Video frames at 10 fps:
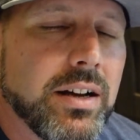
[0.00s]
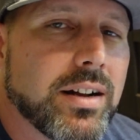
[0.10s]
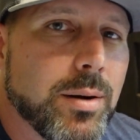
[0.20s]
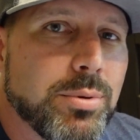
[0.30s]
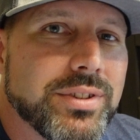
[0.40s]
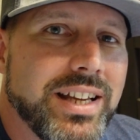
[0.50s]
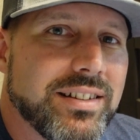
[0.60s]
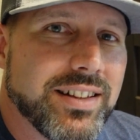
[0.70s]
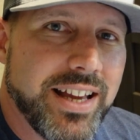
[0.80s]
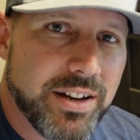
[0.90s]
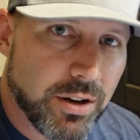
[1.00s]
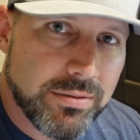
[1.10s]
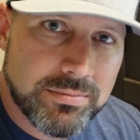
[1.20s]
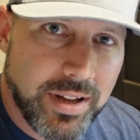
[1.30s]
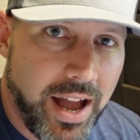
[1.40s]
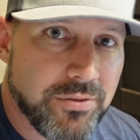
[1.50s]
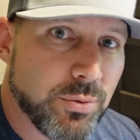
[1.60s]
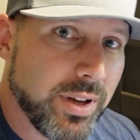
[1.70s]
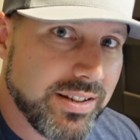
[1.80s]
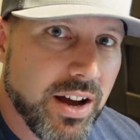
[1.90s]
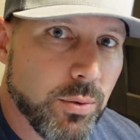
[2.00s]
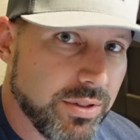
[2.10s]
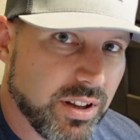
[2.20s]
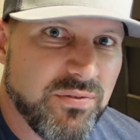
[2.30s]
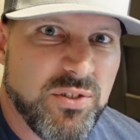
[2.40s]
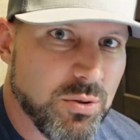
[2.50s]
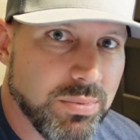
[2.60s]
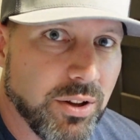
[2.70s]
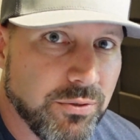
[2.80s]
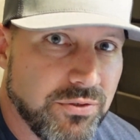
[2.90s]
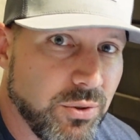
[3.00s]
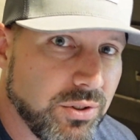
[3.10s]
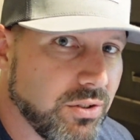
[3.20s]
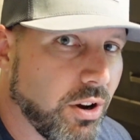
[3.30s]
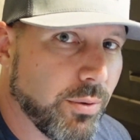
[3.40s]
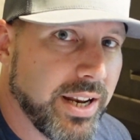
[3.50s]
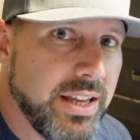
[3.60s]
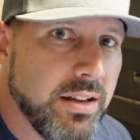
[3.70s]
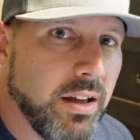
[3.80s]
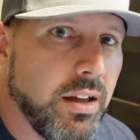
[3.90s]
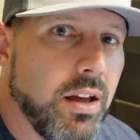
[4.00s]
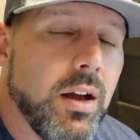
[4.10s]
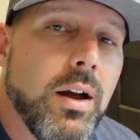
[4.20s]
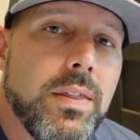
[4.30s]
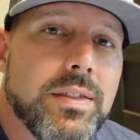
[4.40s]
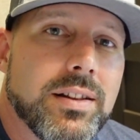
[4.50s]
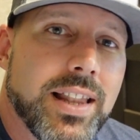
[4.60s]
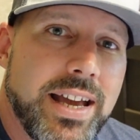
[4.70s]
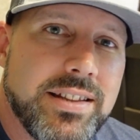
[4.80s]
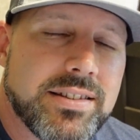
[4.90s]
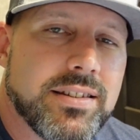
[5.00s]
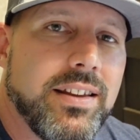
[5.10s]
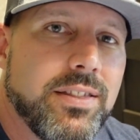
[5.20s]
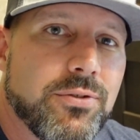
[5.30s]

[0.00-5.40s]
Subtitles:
a couple days later, after we had dealt with a few blown fuses already, the lights in the